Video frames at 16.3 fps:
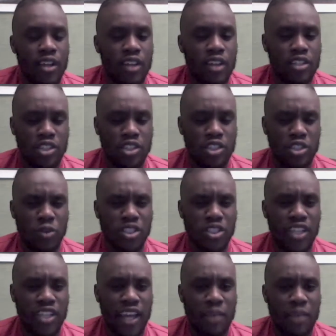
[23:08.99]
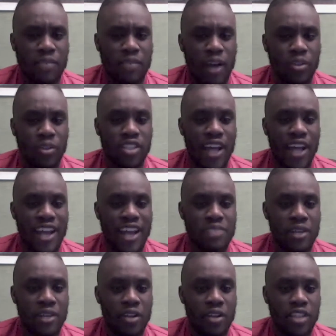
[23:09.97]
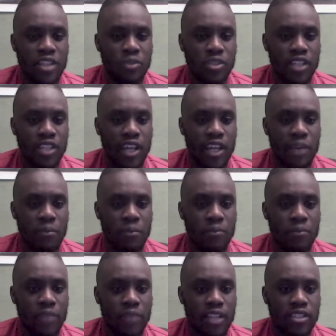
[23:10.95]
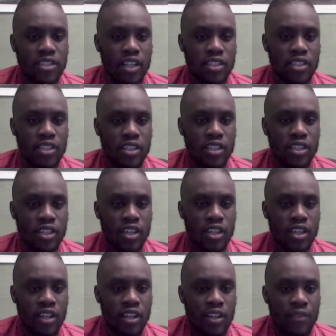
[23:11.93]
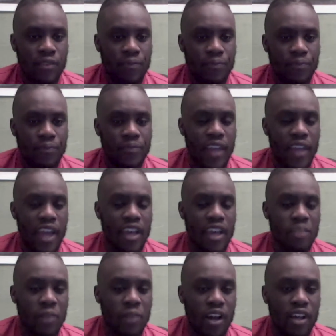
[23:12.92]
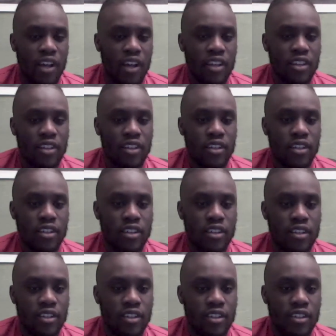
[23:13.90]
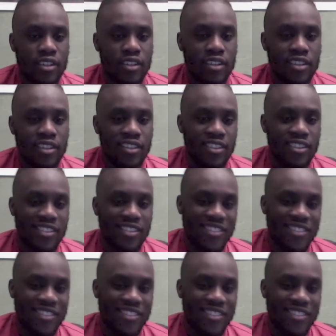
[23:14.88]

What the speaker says: Did you watch the game? I watched the highlights, but I didn't actually watch the game. I watched the highlights. I don't watch the game. You know, Mourinho games are boring, man. Like, what's going on?